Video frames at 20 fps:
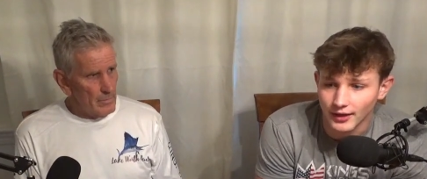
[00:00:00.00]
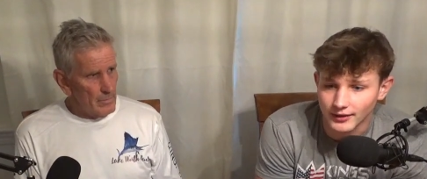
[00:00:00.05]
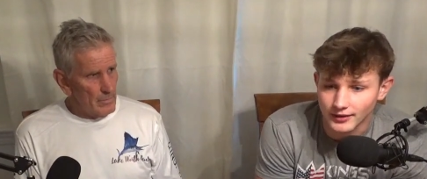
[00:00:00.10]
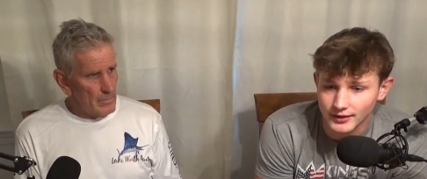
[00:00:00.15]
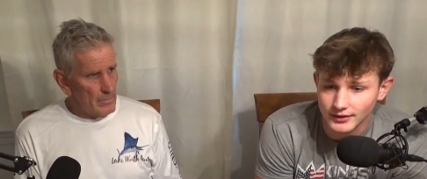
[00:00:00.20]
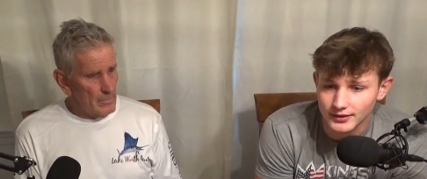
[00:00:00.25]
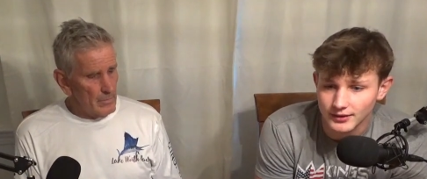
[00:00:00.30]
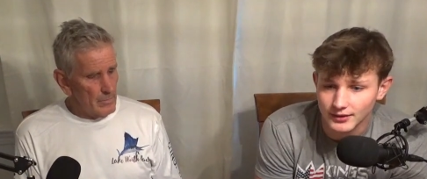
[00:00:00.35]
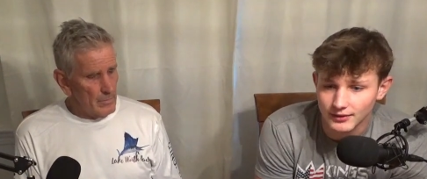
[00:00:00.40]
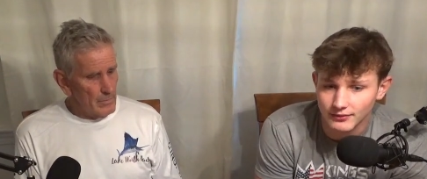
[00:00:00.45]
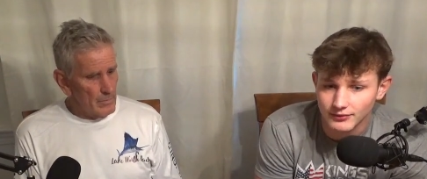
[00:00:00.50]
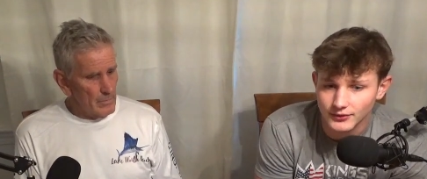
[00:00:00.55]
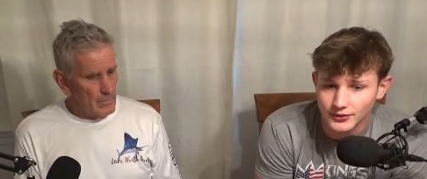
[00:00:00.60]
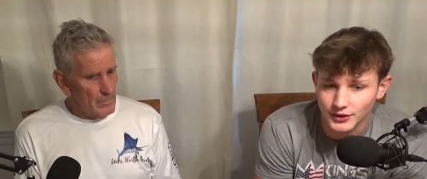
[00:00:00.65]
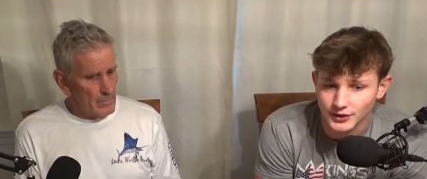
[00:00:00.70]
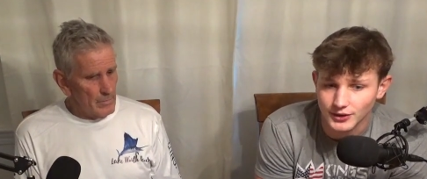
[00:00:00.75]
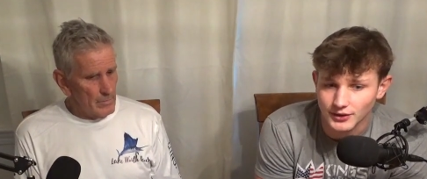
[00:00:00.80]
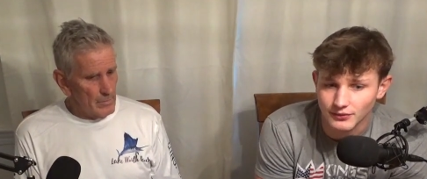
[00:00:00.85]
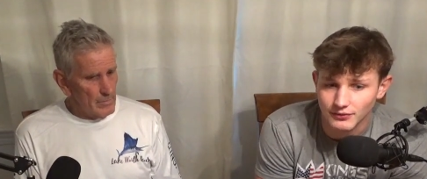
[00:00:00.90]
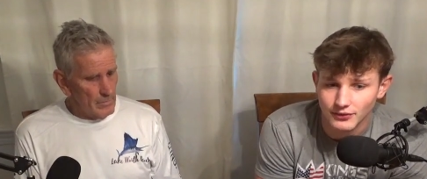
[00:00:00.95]
Speaker 1: It doesn't
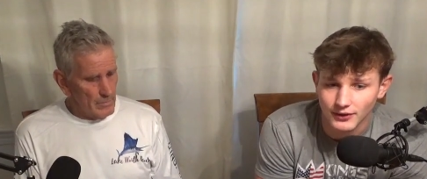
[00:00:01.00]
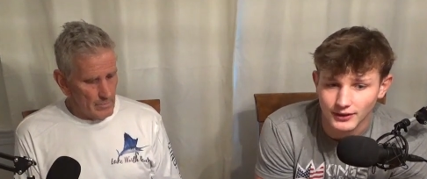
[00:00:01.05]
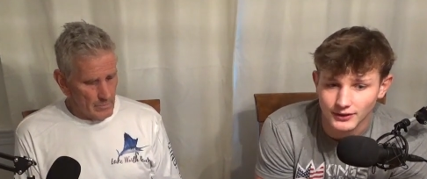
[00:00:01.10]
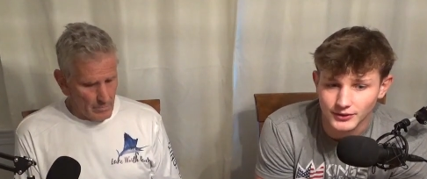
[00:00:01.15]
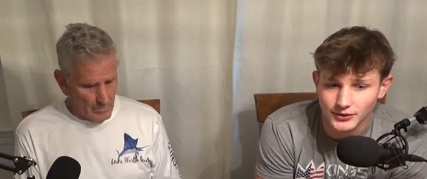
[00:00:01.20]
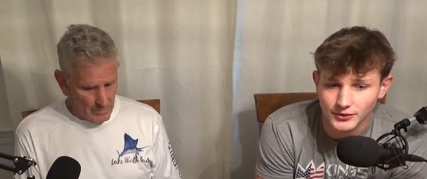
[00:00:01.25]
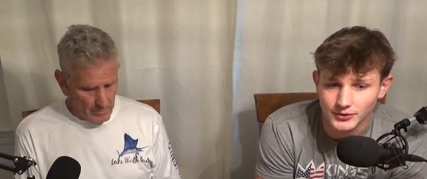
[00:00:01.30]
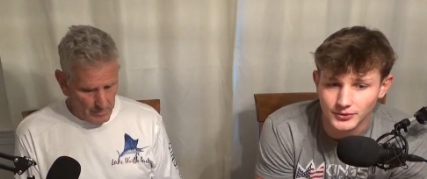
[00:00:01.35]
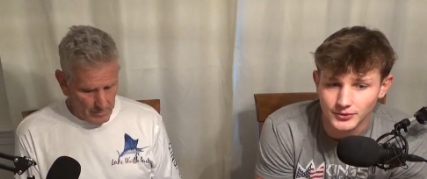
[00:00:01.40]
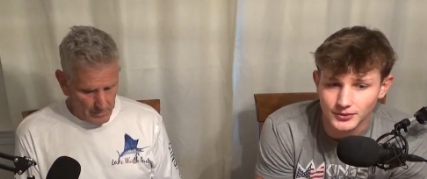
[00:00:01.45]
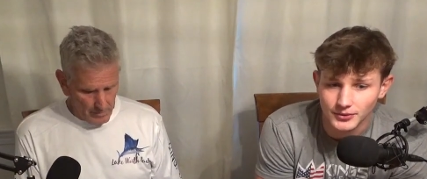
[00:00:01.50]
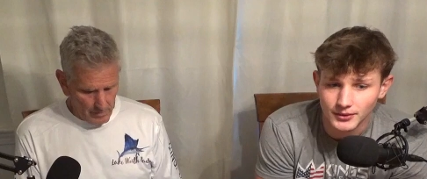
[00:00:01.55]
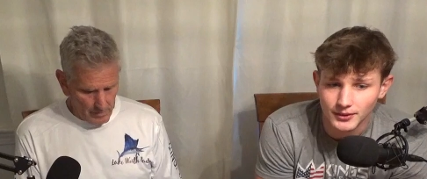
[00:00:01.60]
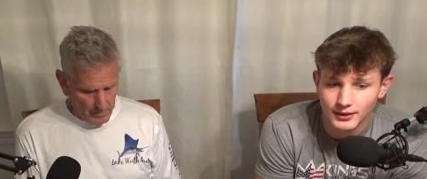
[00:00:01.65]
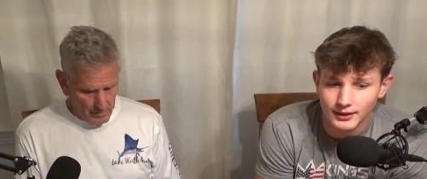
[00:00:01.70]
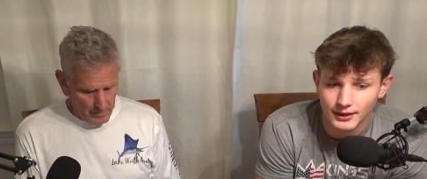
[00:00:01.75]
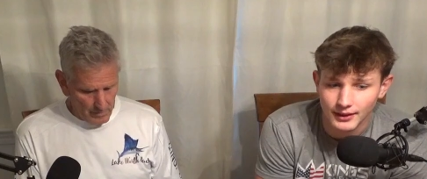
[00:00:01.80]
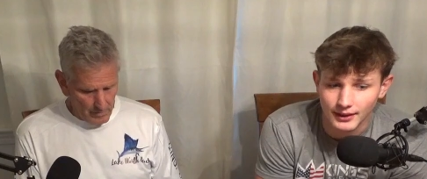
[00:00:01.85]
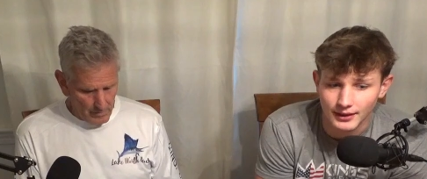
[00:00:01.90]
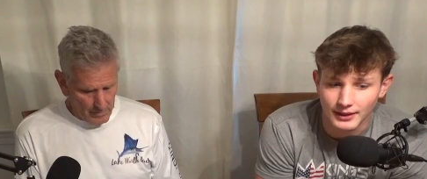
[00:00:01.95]
just affect you
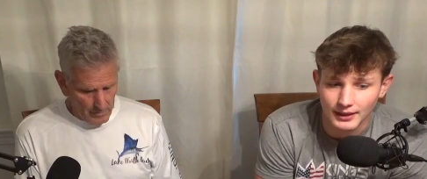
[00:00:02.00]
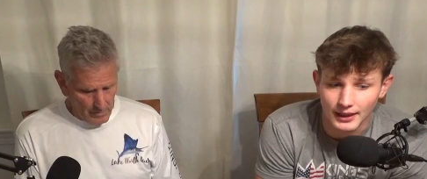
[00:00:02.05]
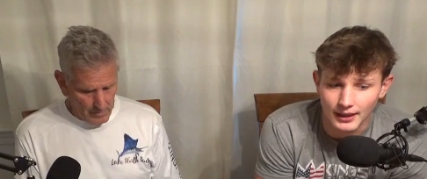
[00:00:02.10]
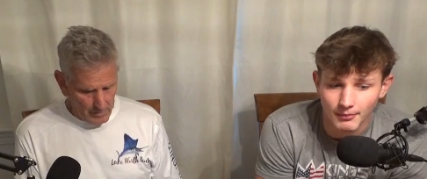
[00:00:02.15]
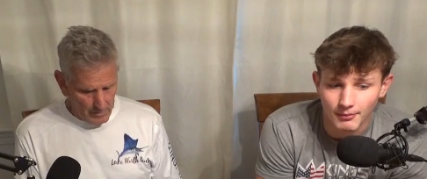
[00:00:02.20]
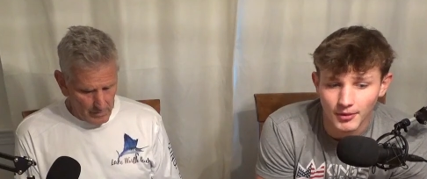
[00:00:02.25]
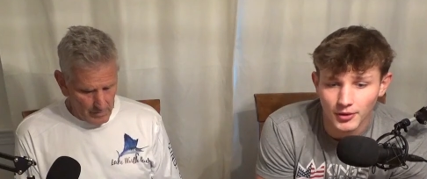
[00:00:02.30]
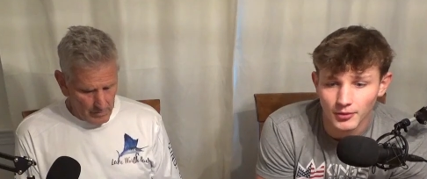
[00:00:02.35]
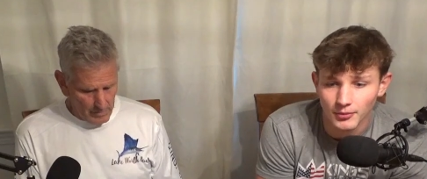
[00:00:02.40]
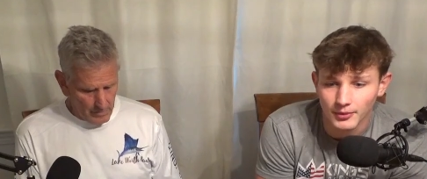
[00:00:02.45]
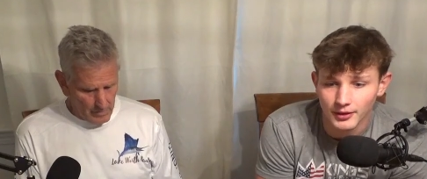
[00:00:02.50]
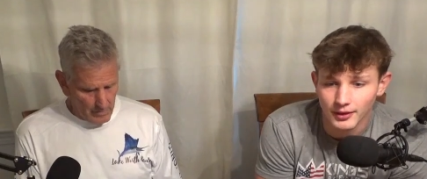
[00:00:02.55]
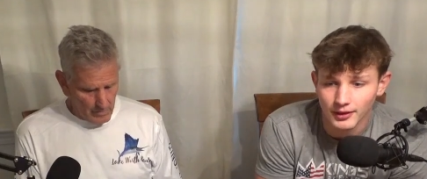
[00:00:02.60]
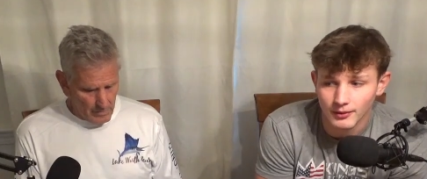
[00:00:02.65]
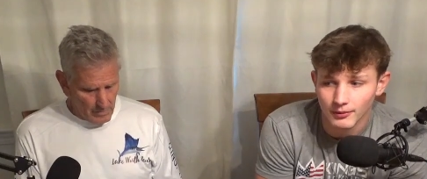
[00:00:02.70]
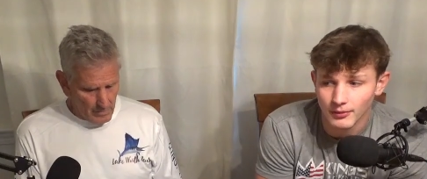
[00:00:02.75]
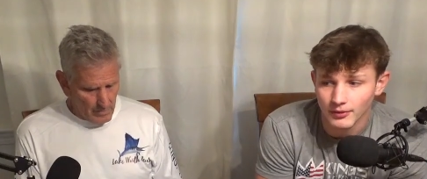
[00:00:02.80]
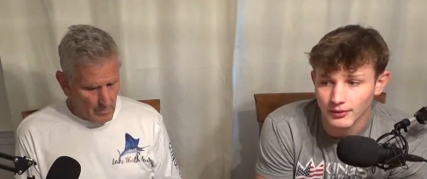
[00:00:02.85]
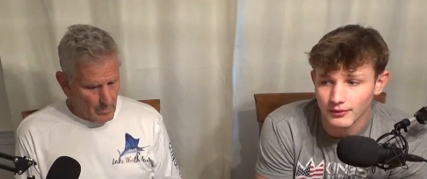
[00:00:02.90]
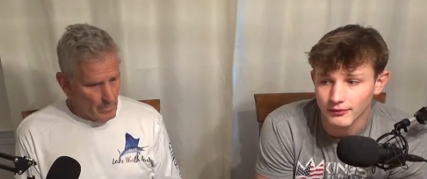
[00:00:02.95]
in that moment,
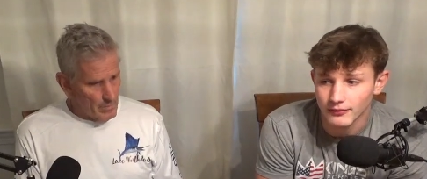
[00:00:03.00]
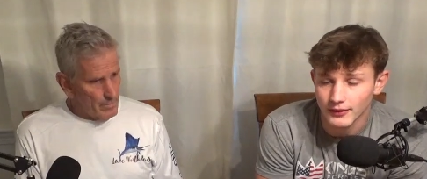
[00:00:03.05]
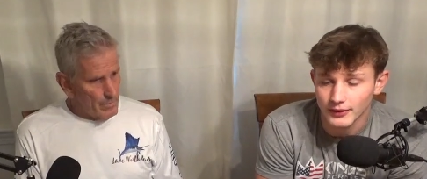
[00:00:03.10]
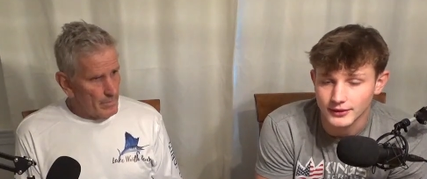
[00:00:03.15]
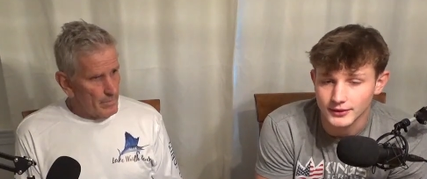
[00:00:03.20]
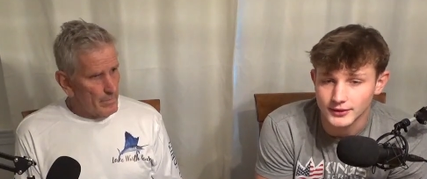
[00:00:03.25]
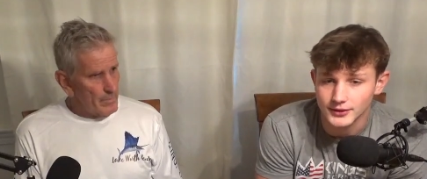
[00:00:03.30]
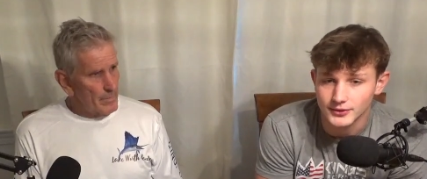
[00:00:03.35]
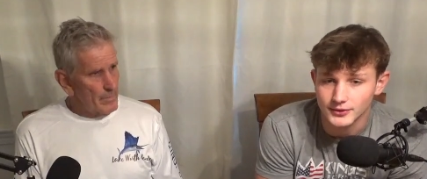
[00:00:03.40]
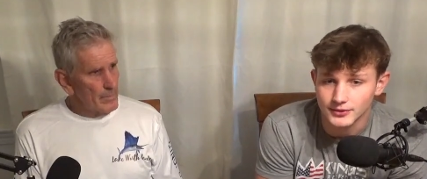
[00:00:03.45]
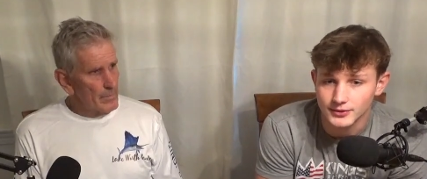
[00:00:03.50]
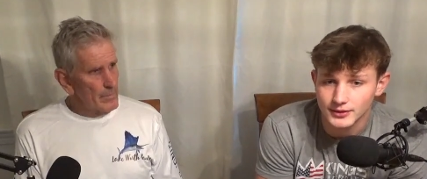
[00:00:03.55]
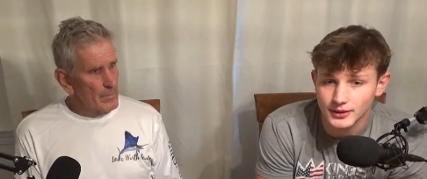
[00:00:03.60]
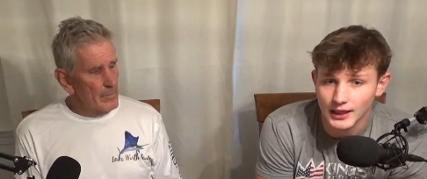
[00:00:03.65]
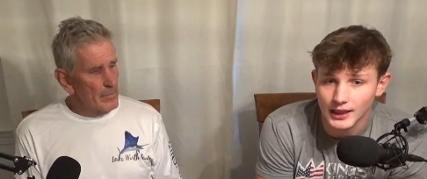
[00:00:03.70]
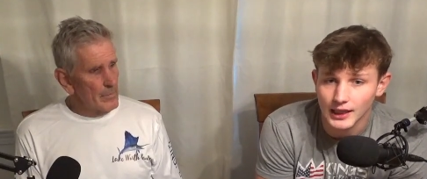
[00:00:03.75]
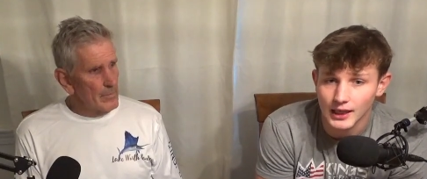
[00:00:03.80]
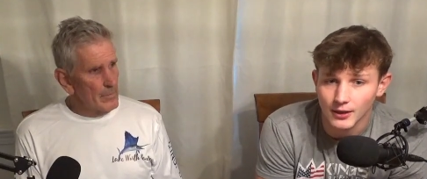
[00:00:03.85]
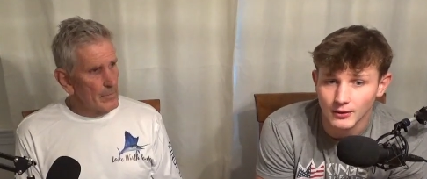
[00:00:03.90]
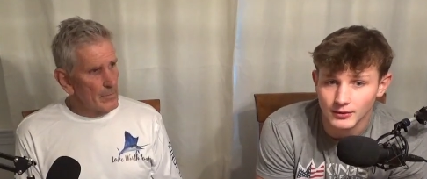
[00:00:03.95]
it will affect you
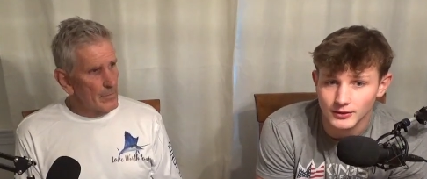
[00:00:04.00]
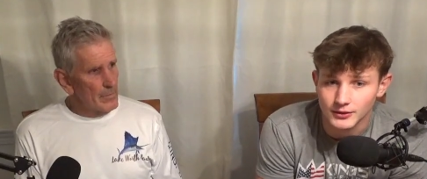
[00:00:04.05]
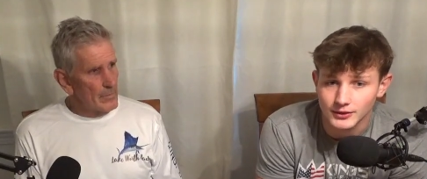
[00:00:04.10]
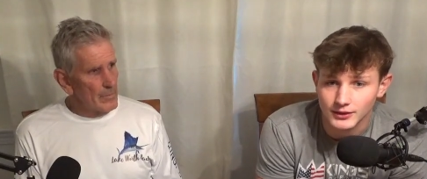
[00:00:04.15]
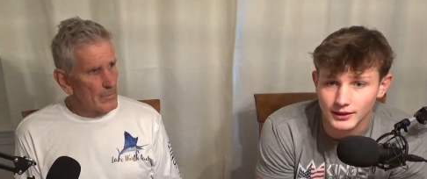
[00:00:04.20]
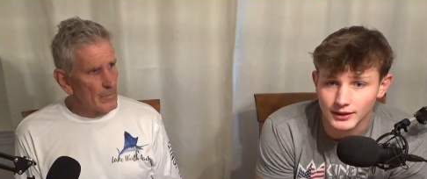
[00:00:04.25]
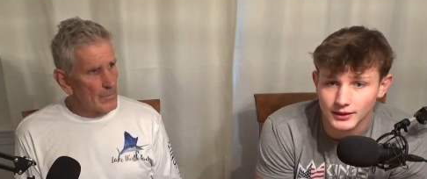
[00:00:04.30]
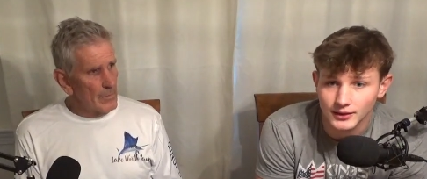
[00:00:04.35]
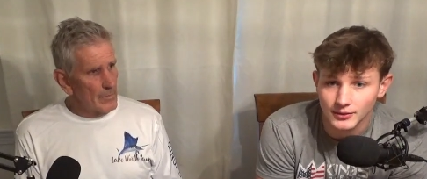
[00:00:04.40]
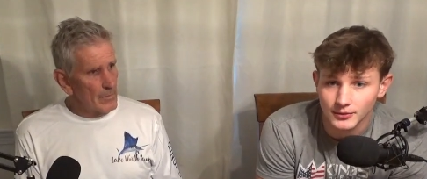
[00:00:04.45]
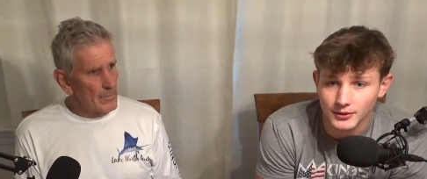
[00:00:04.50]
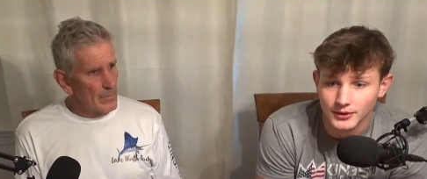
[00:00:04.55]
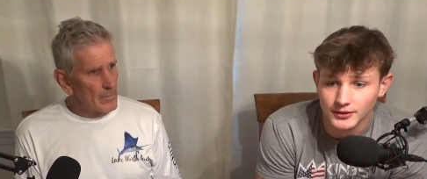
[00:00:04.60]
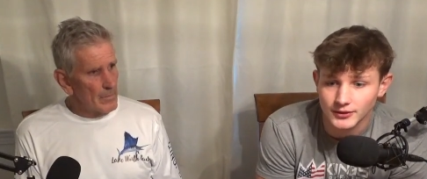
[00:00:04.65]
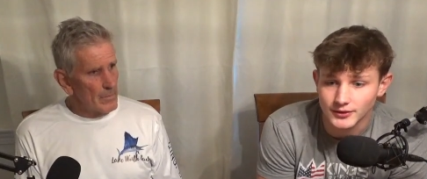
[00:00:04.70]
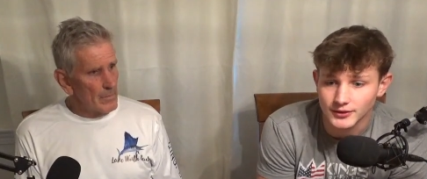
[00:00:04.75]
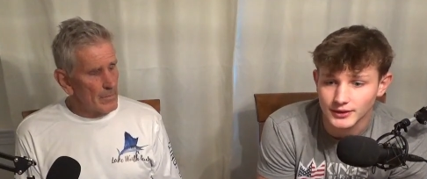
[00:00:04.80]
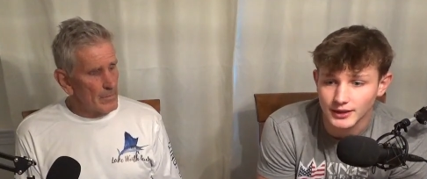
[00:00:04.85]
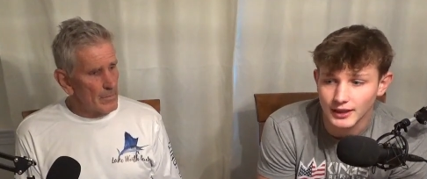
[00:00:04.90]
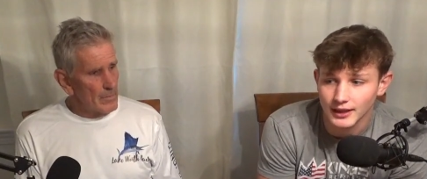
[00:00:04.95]
10 hours later when
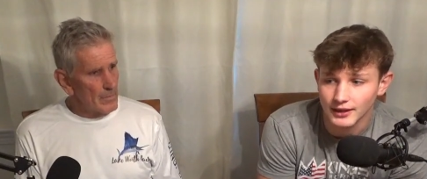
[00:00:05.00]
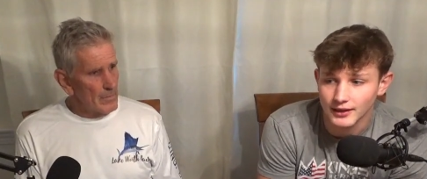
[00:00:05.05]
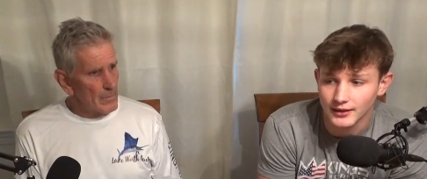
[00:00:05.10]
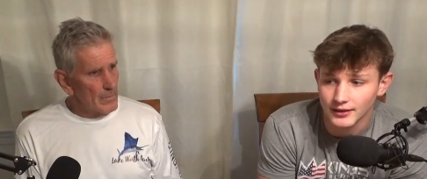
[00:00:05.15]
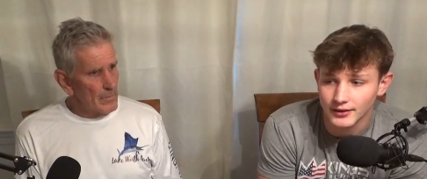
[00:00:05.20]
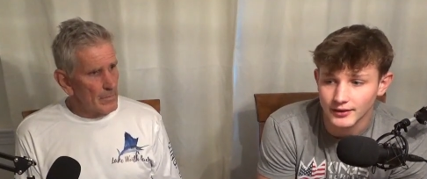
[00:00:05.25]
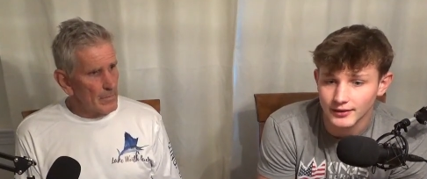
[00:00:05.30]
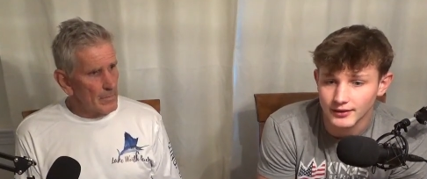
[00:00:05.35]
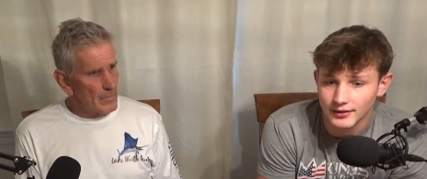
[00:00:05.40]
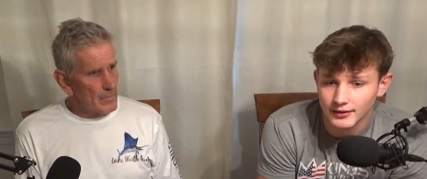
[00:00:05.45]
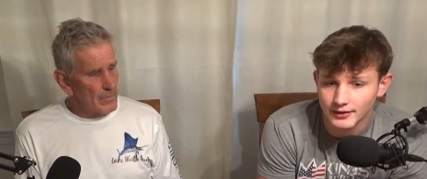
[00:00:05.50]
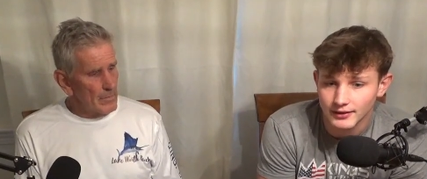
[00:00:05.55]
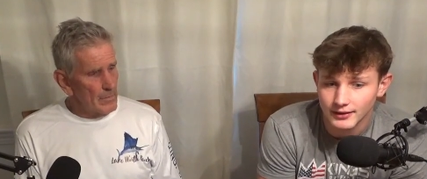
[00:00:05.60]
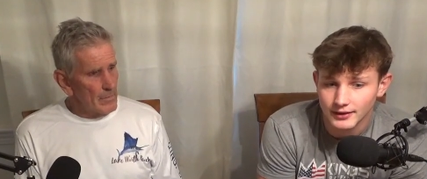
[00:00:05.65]
you're tired